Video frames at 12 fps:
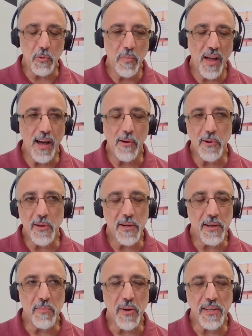power
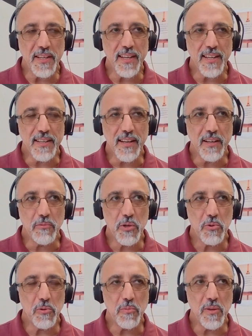and money, and we
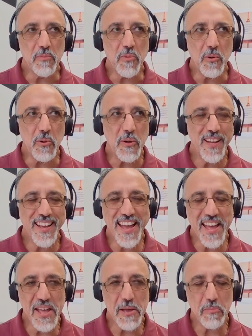should be more
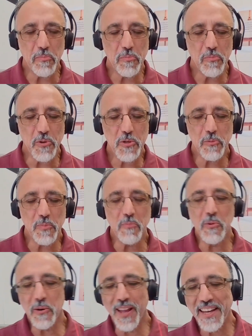
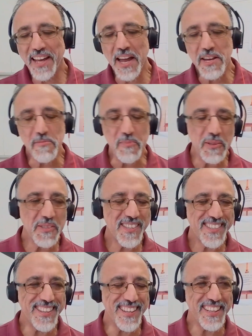like
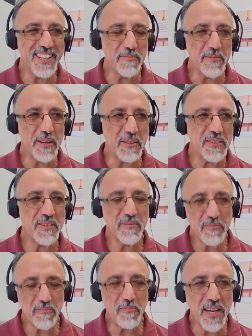animals, thinking about
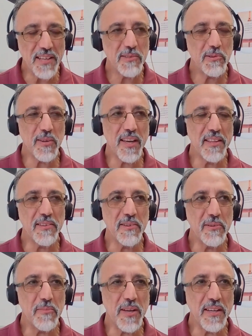being
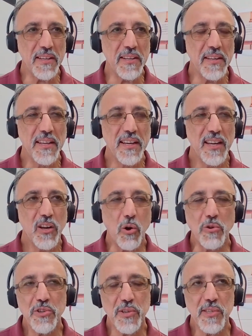together, being
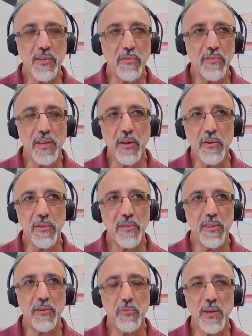conscious of the earth
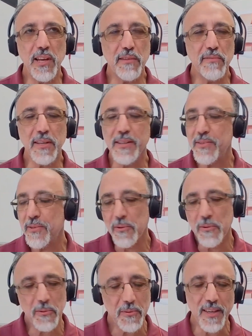that we live in.
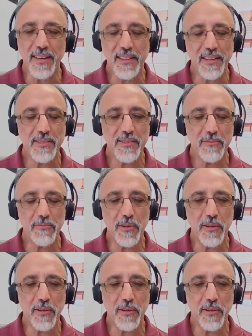So yeah, that's